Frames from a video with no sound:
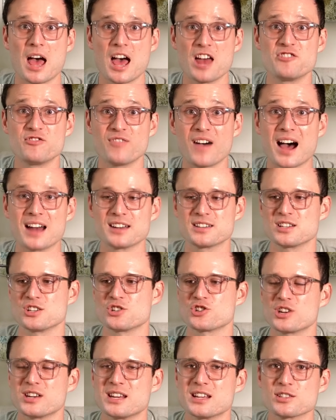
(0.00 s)

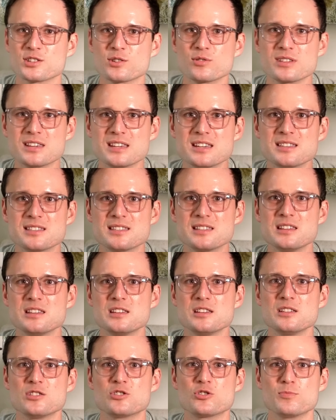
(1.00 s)
advantage and they're so
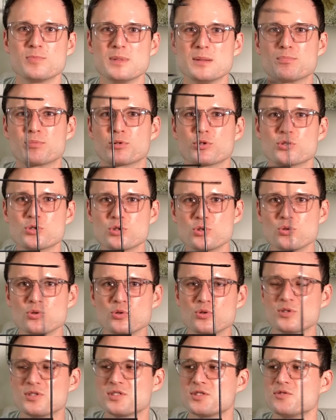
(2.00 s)
easy to be
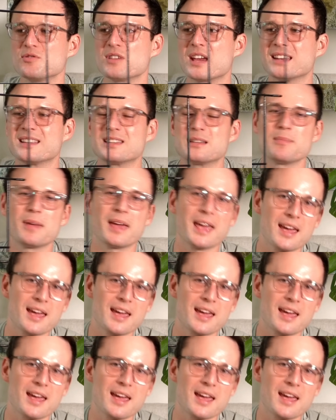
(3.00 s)
produced you get them